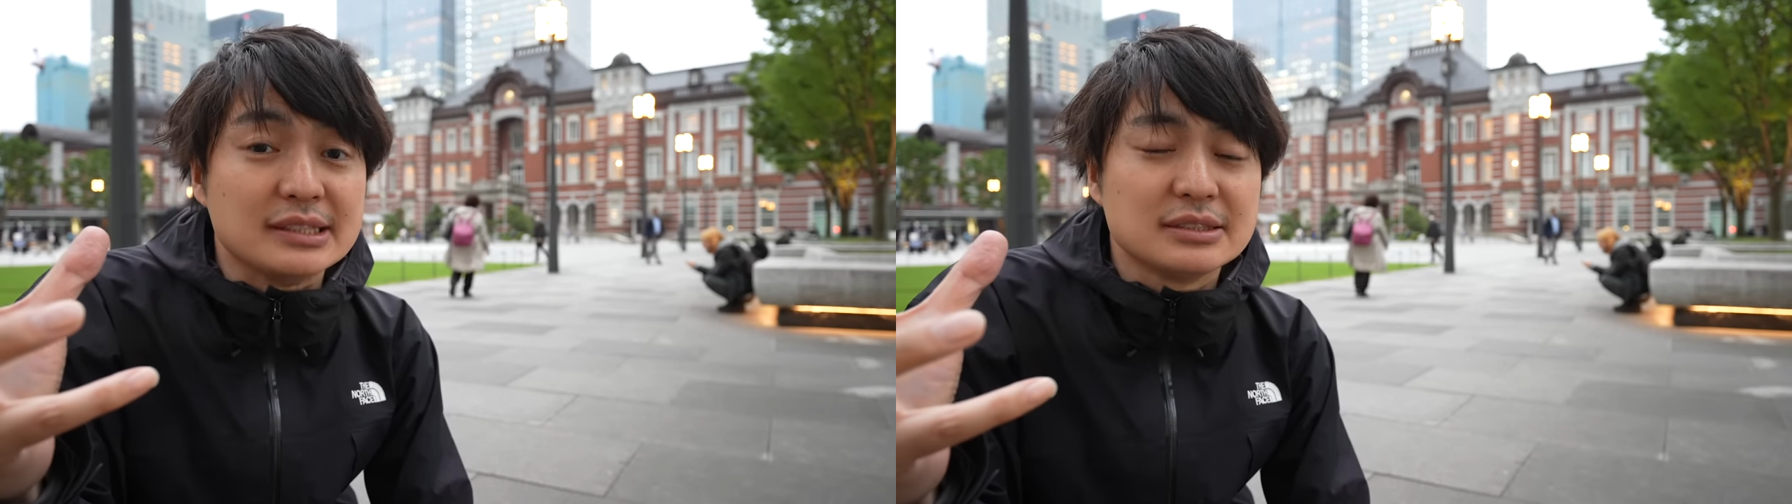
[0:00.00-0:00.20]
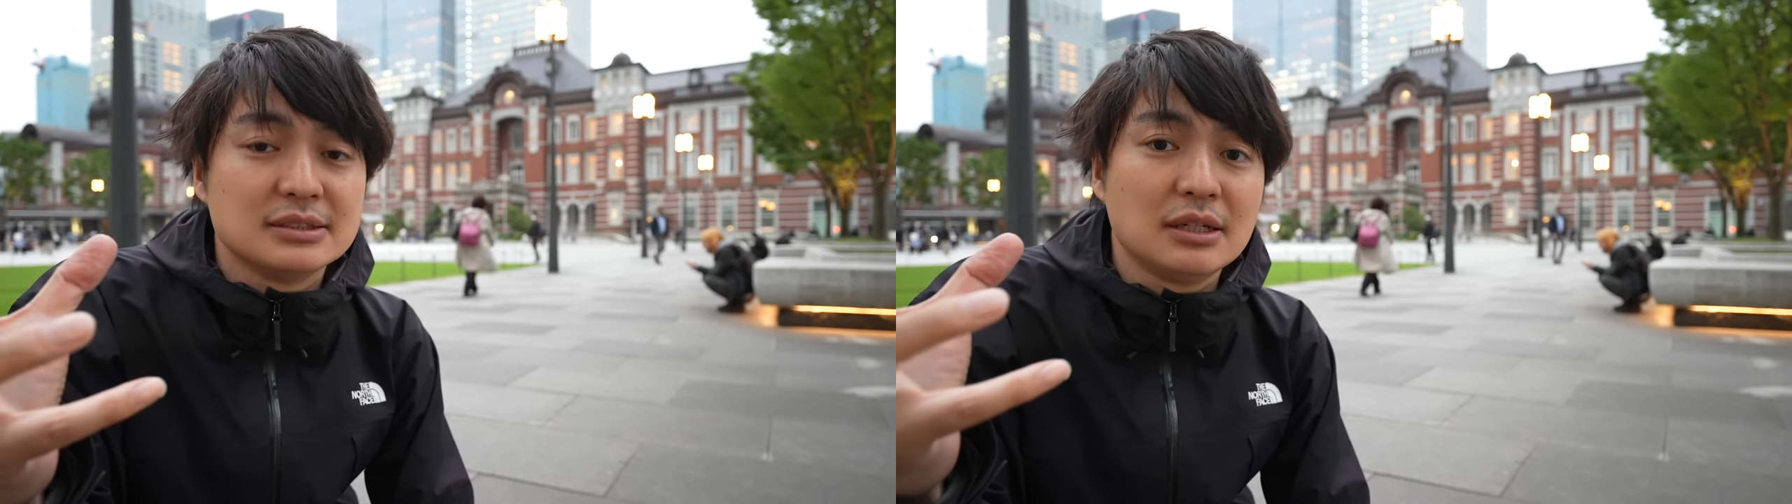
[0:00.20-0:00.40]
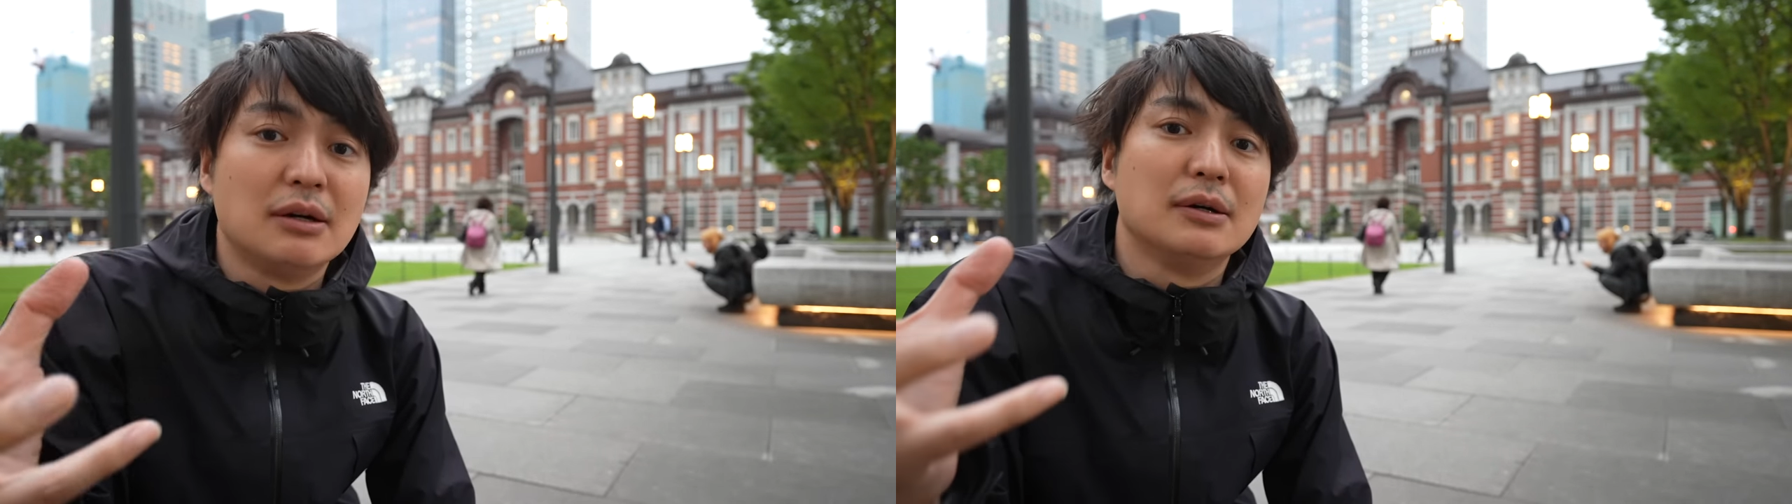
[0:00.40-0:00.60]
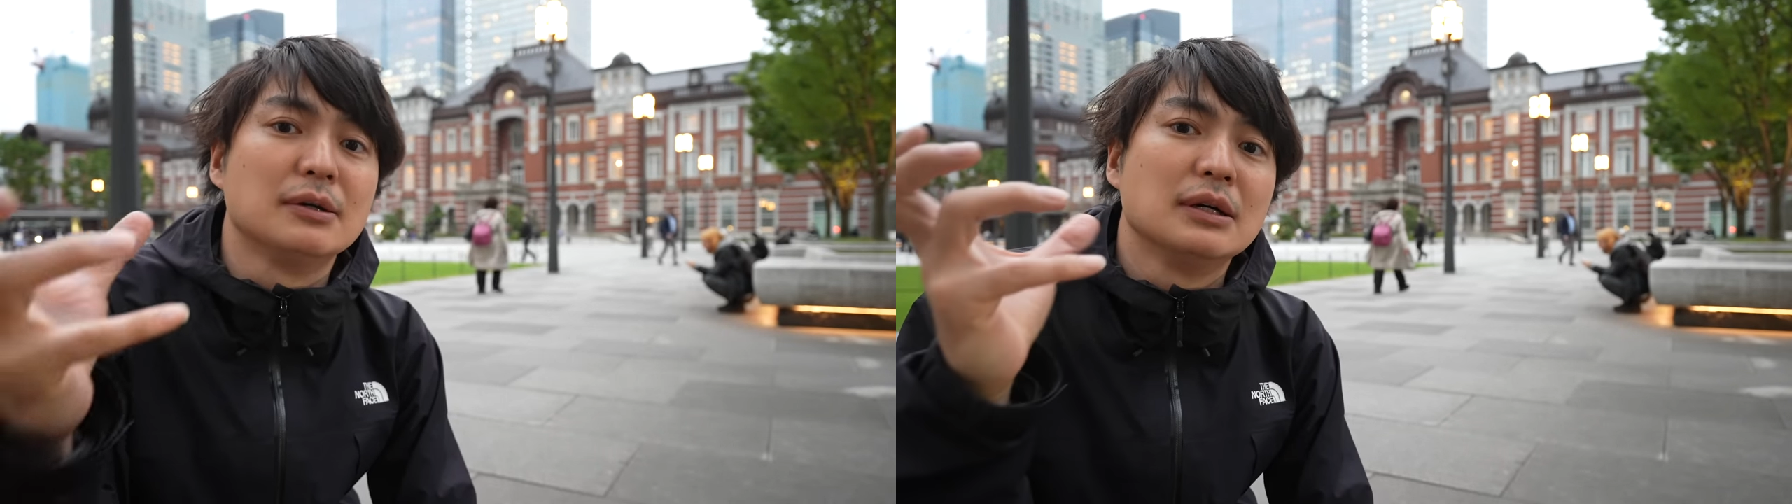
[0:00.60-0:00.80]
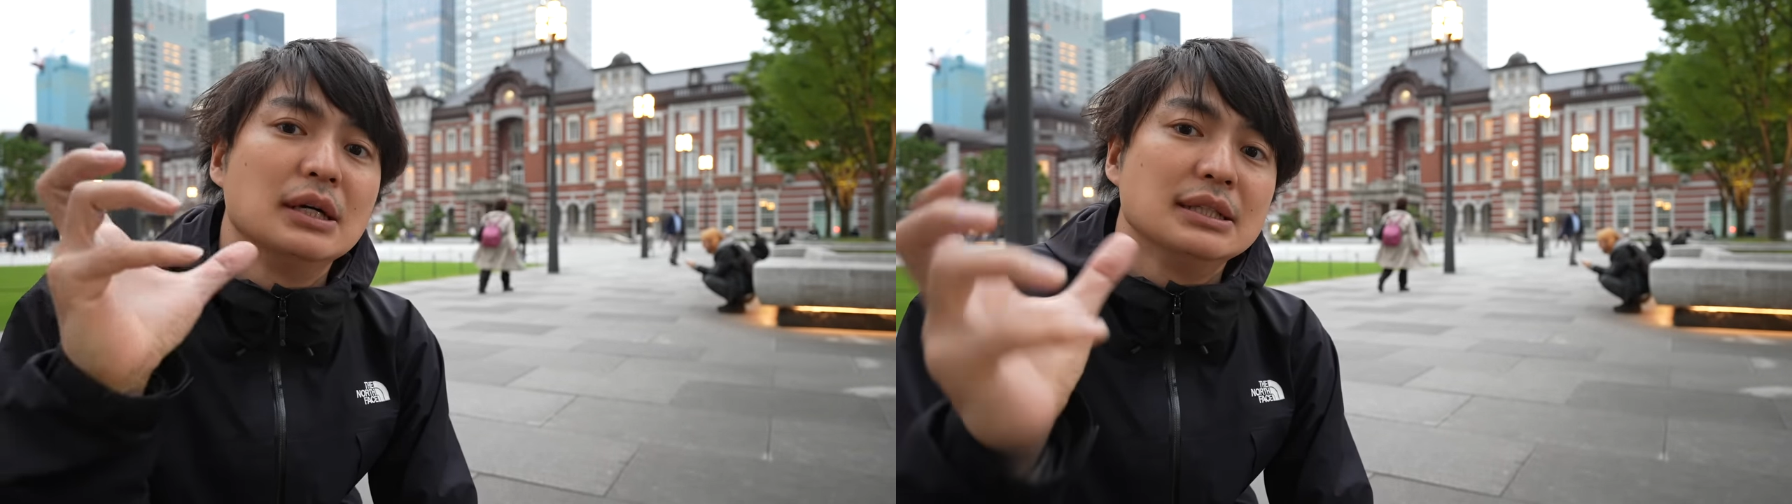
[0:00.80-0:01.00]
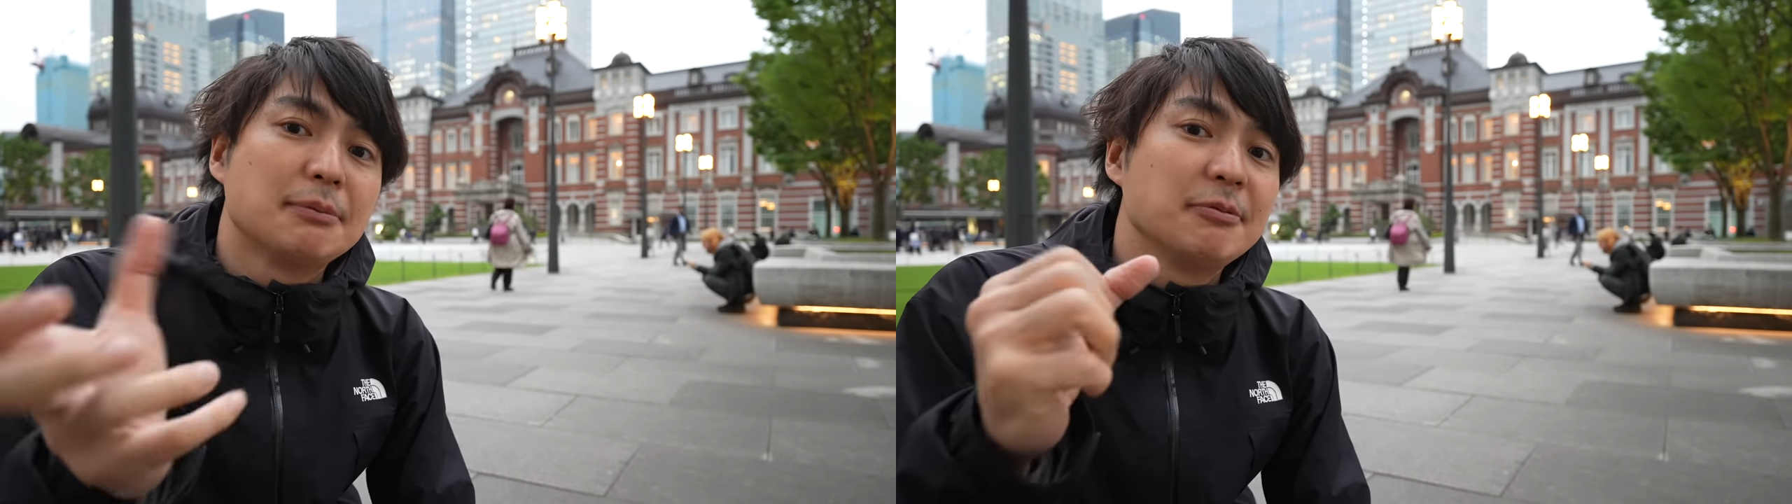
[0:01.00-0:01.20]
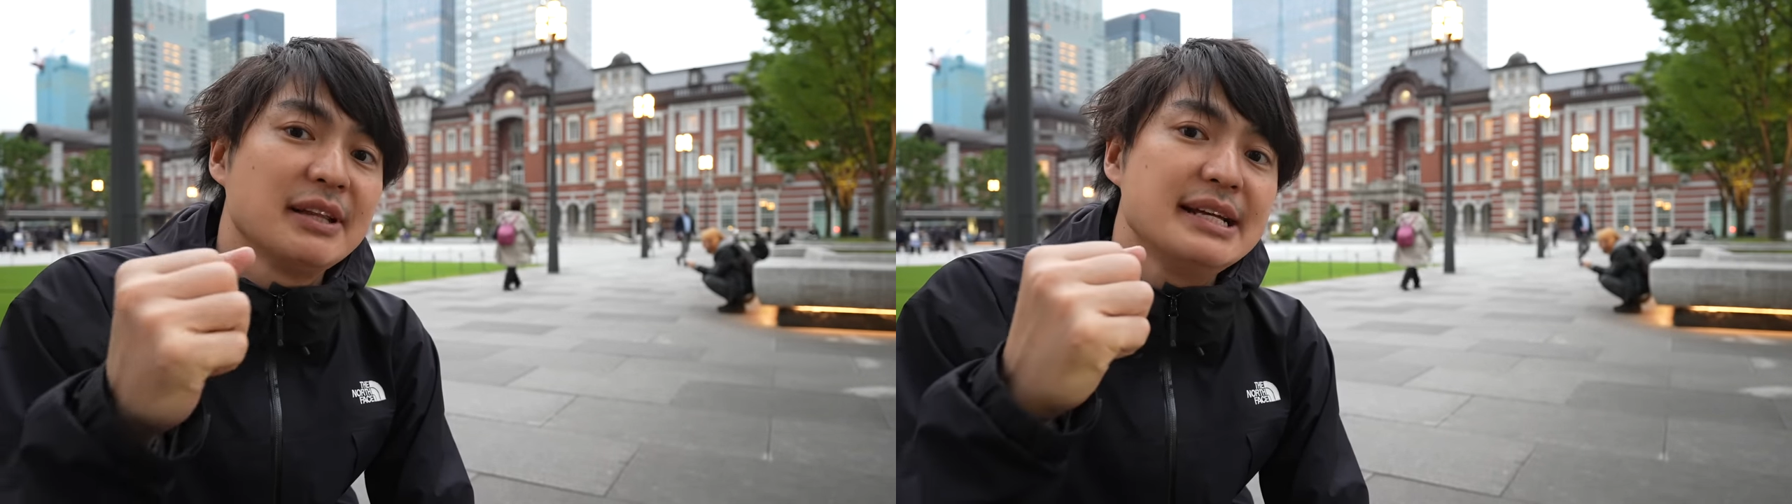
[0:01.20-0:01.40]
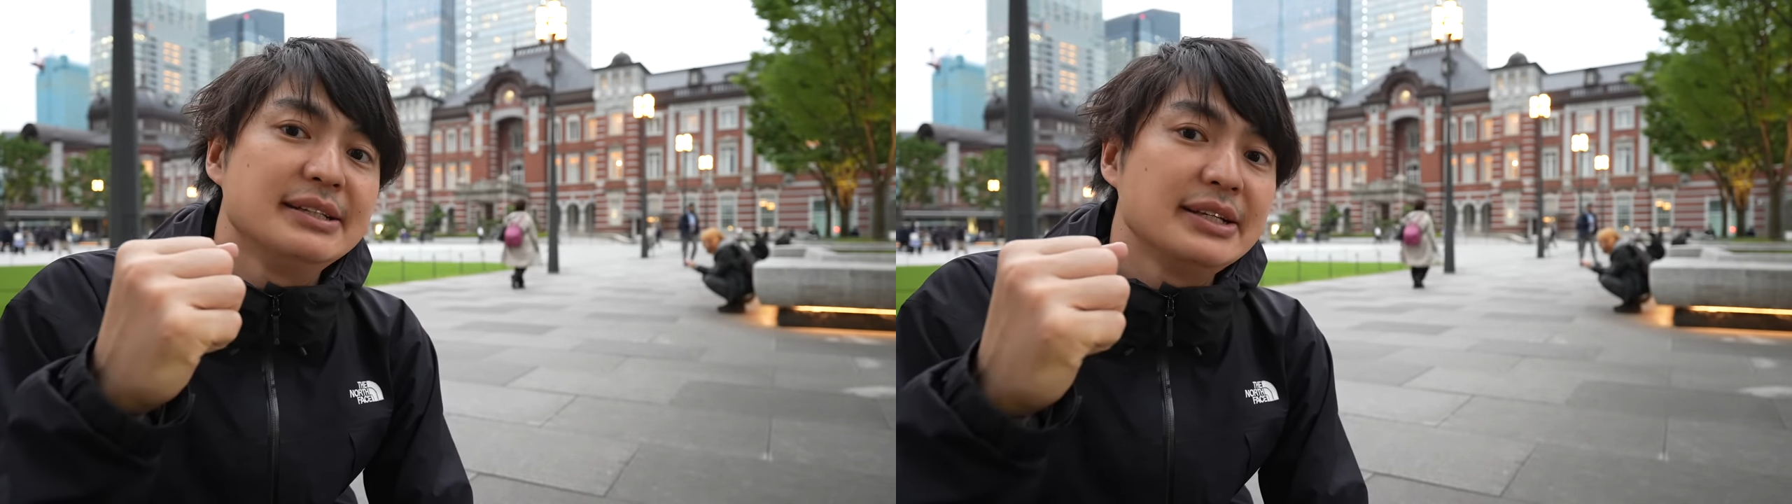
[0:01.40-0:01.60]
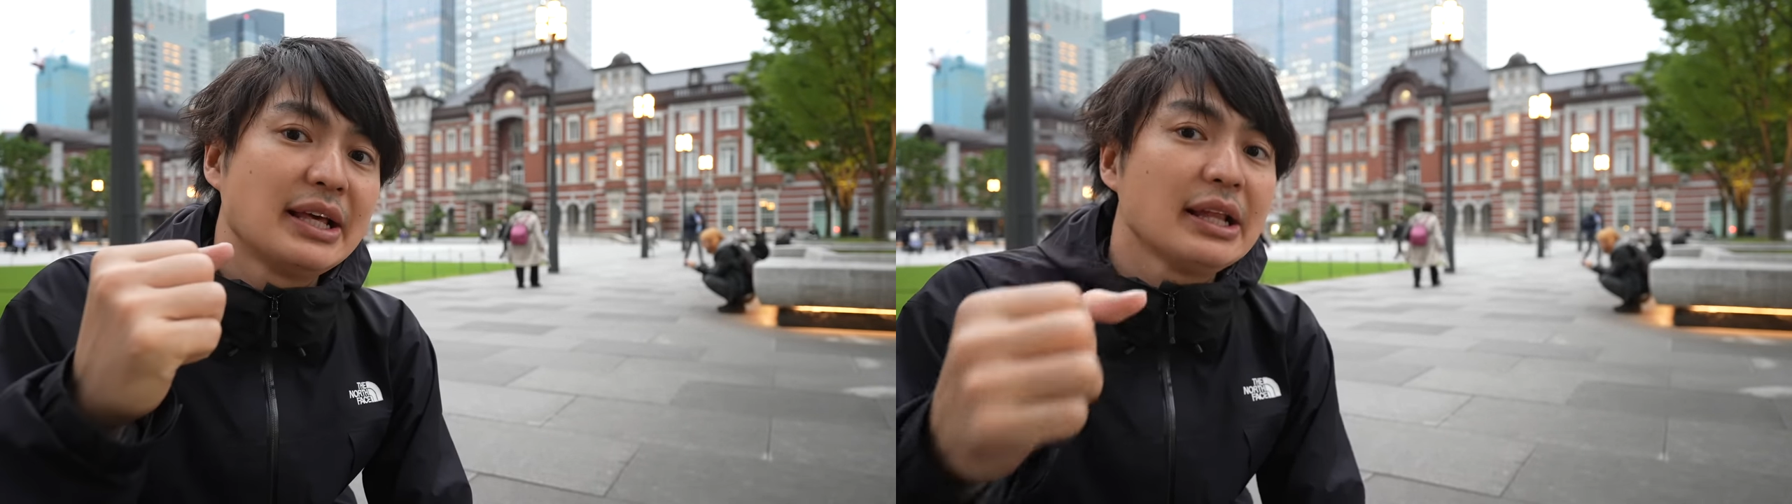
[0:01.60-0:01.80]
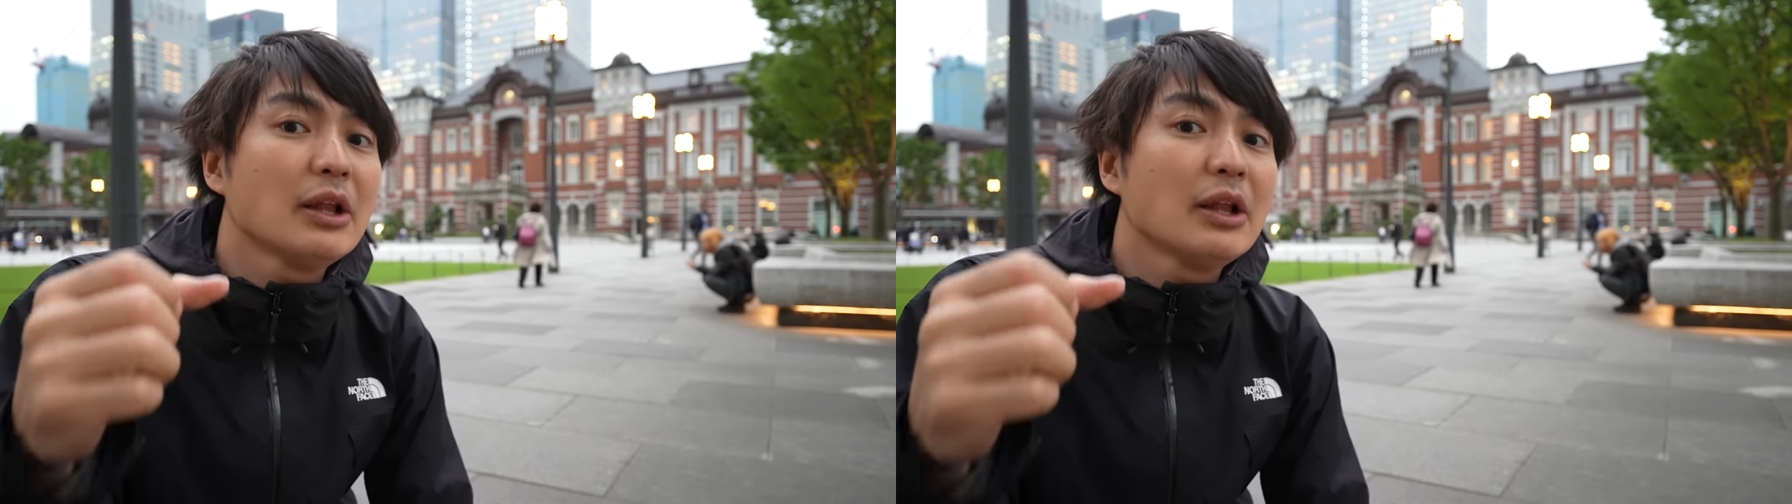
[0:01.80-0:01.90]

so the plane ticket